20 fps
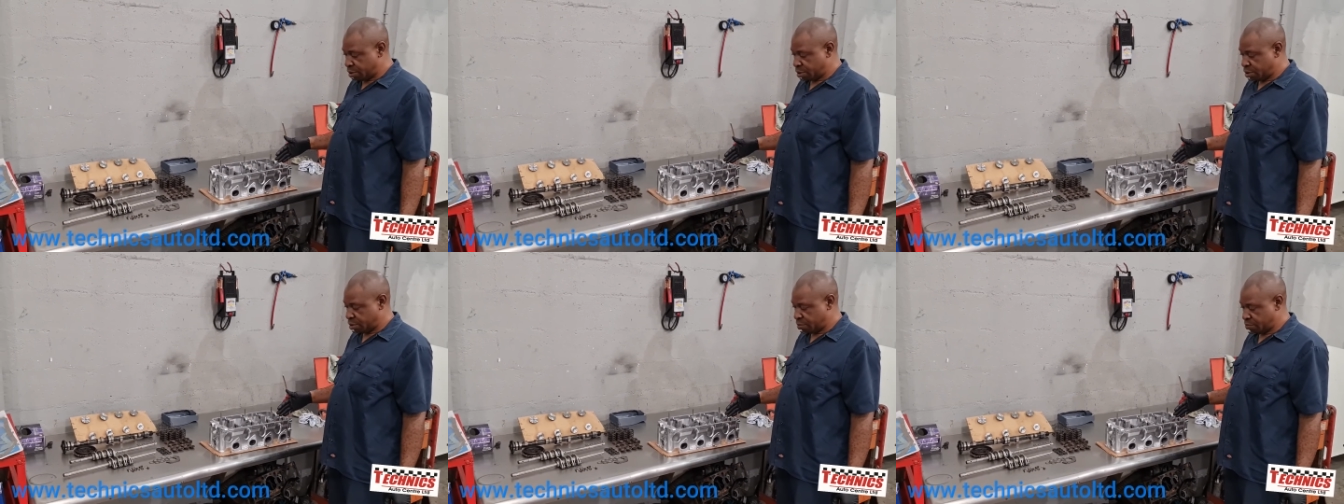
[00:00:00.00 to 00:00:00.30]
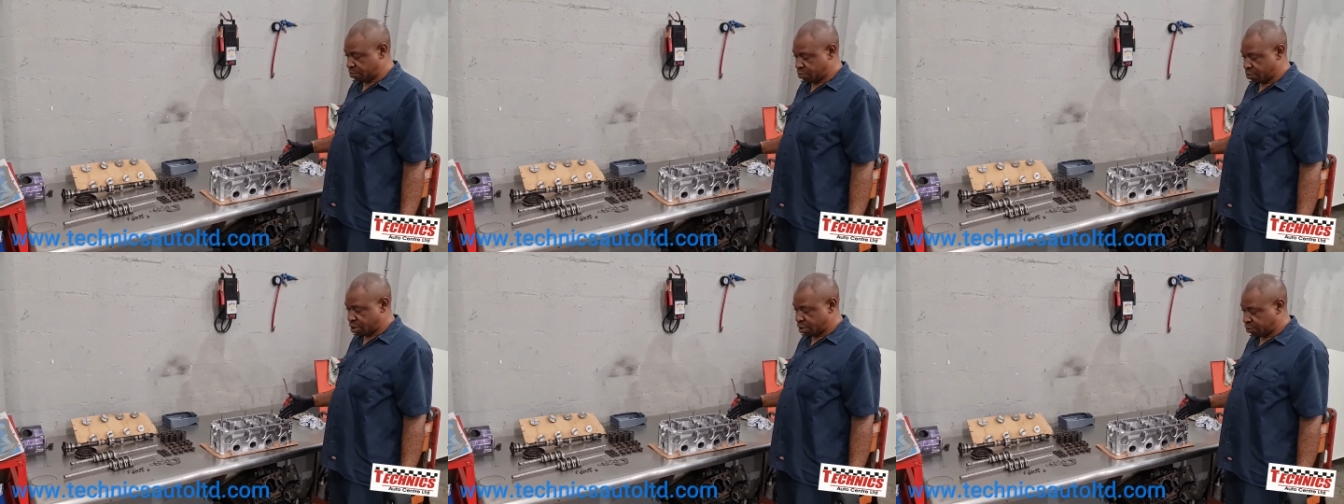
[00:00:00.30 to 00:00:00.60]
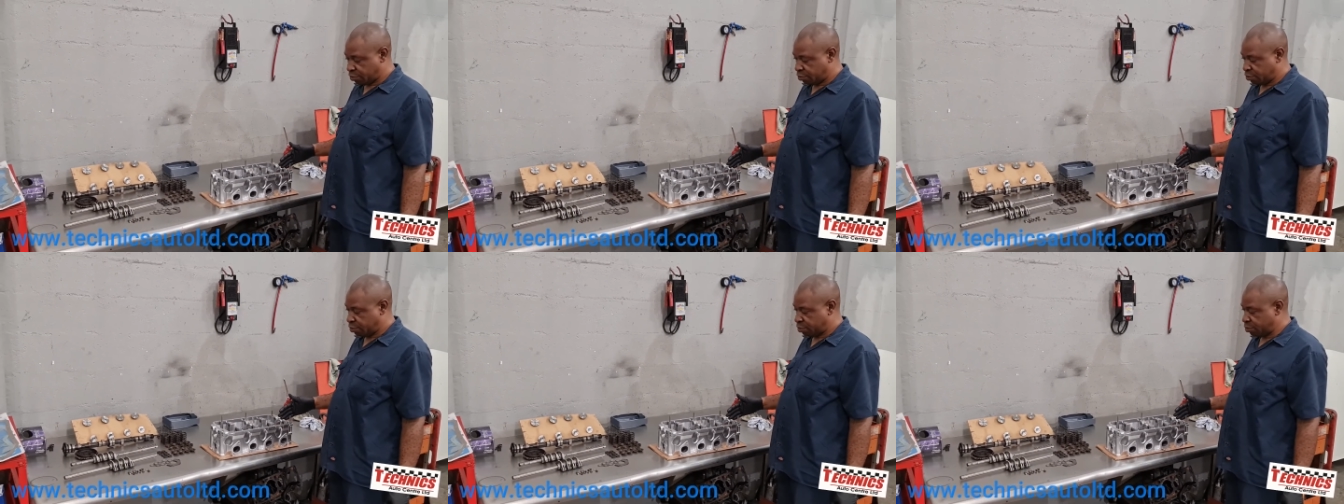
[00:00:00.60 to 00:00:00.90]

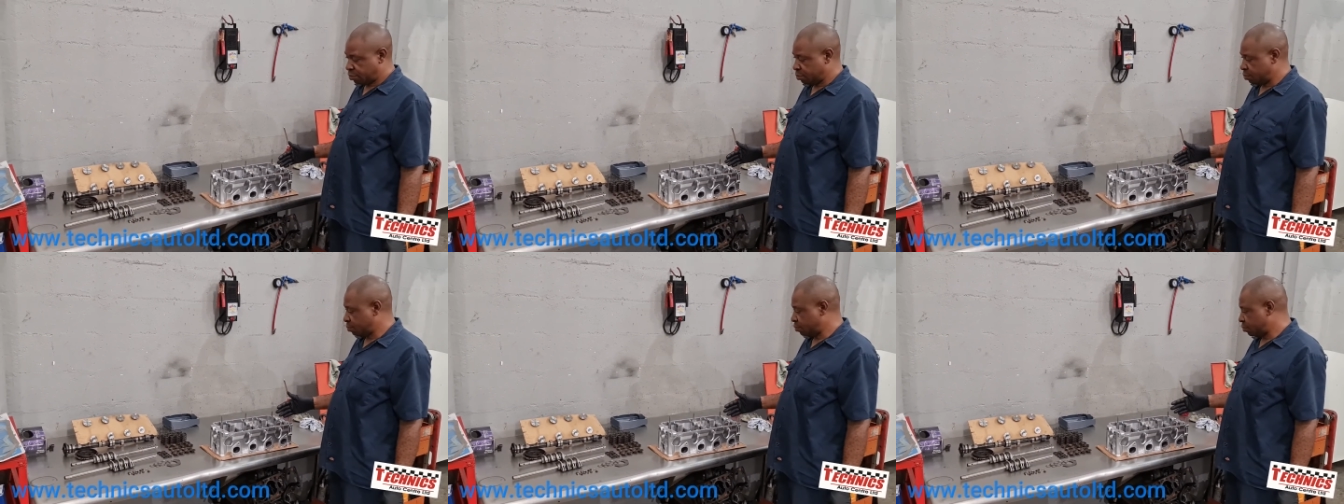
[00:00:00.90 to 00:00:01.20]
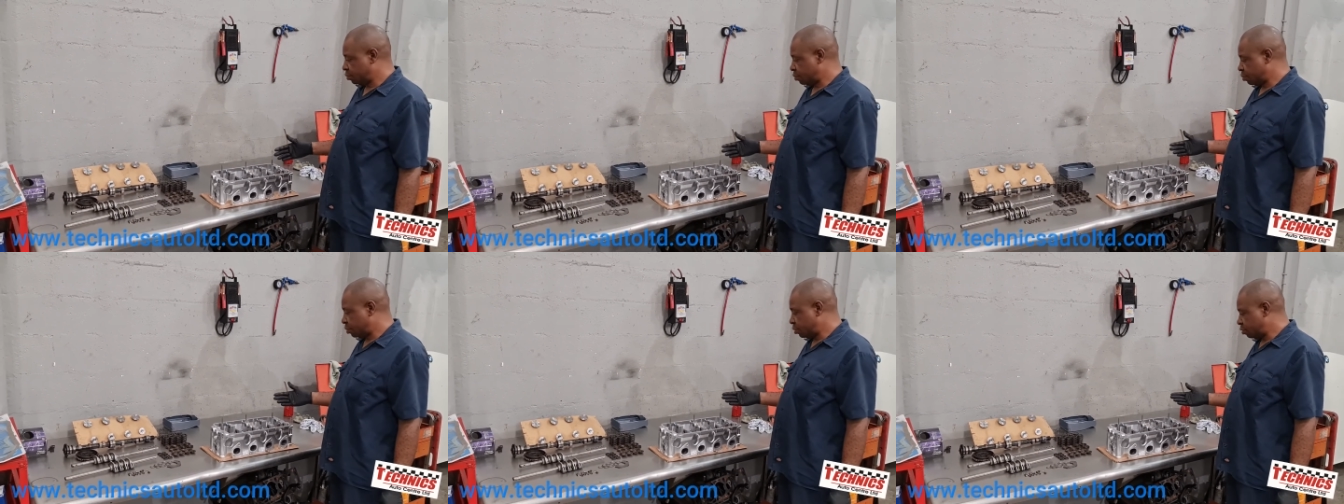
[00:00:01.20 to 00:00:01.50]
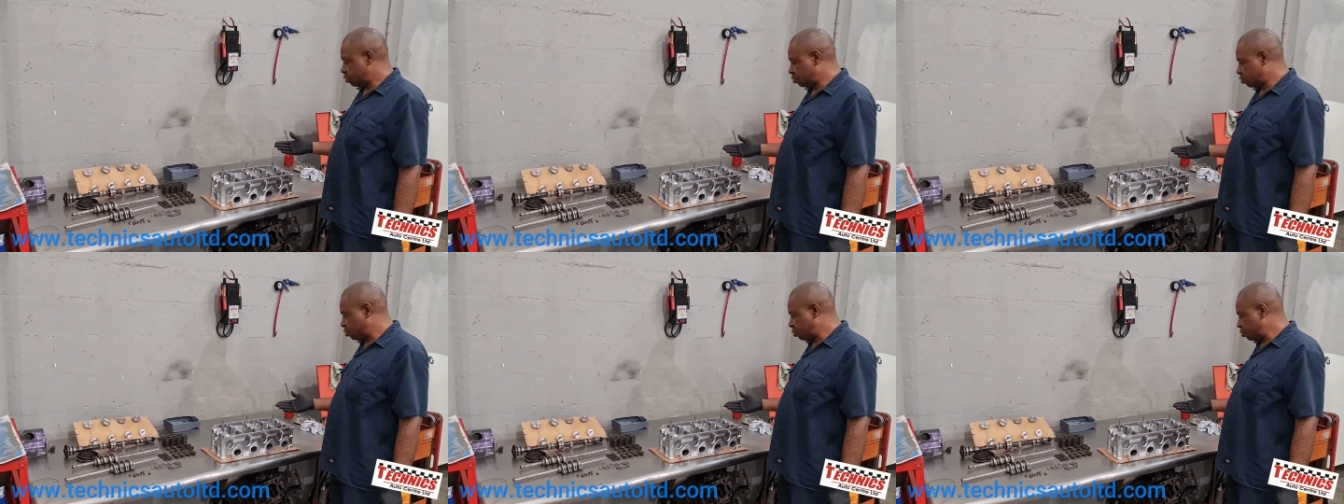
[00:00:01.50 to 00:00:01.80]
compressor,
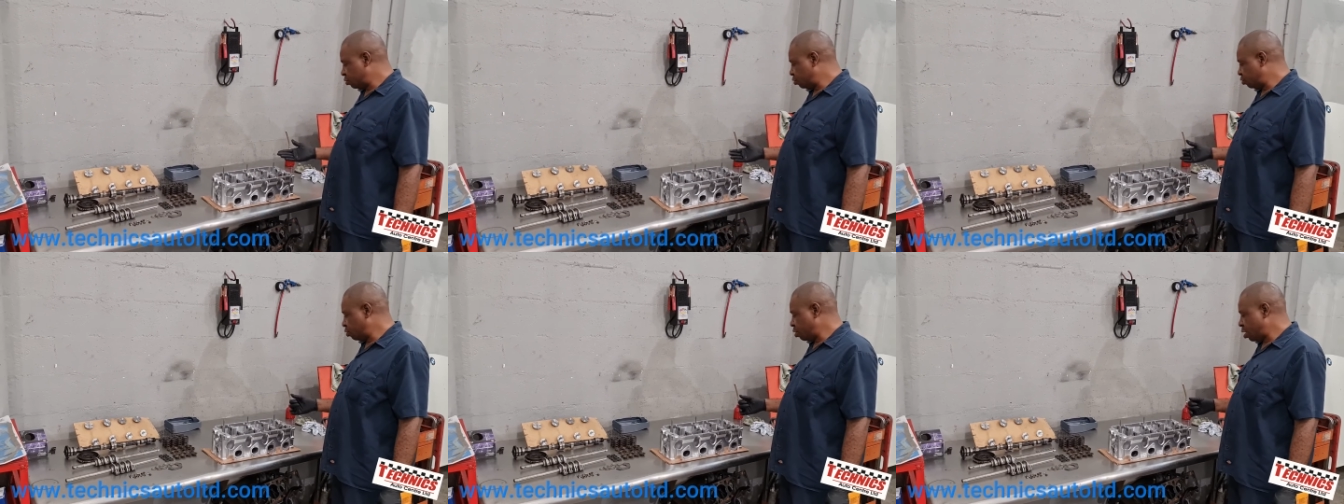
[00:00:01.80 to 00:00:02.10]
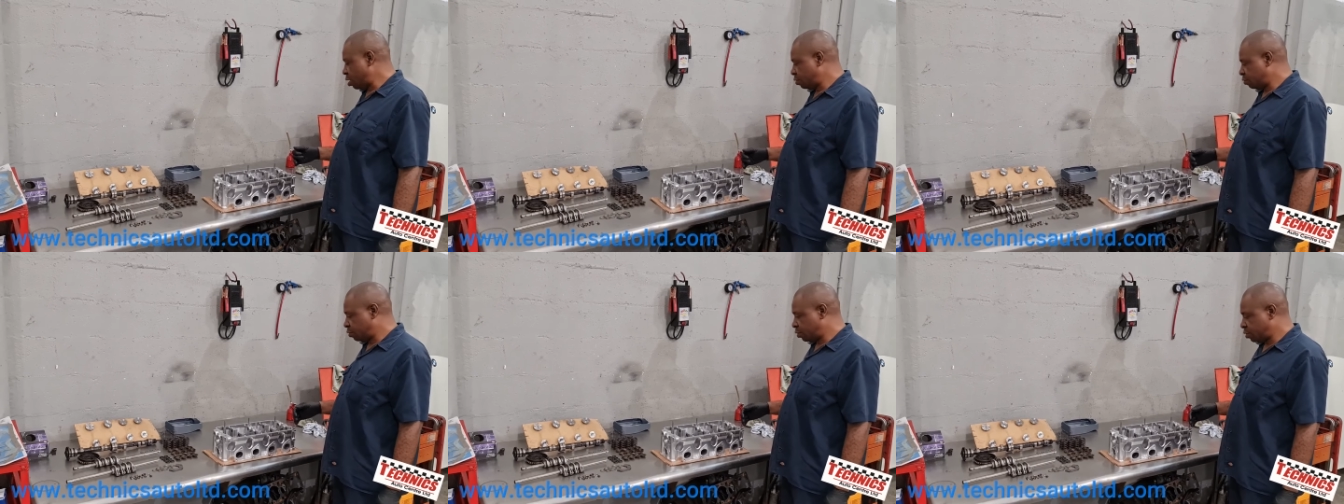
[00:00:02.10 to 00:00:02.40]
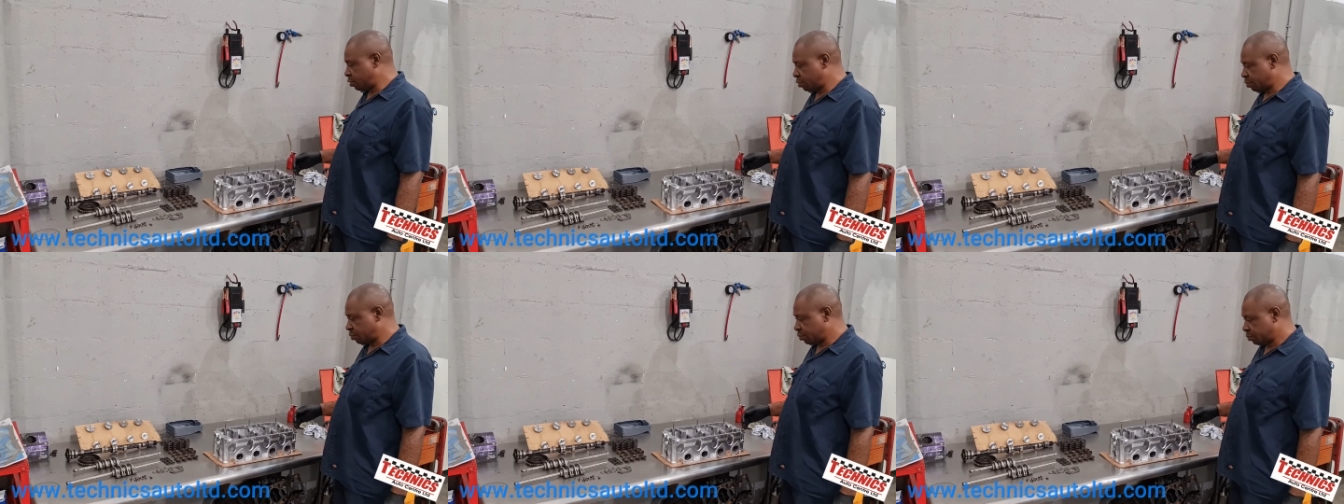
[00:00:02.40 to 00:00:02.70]

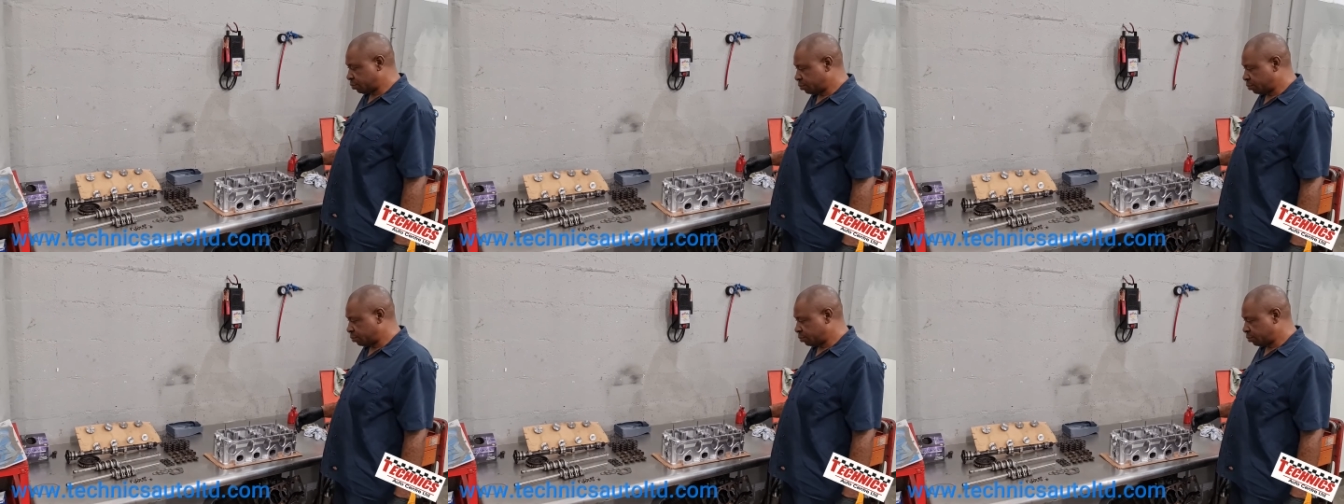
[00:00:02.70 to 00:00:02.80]
screwdriver,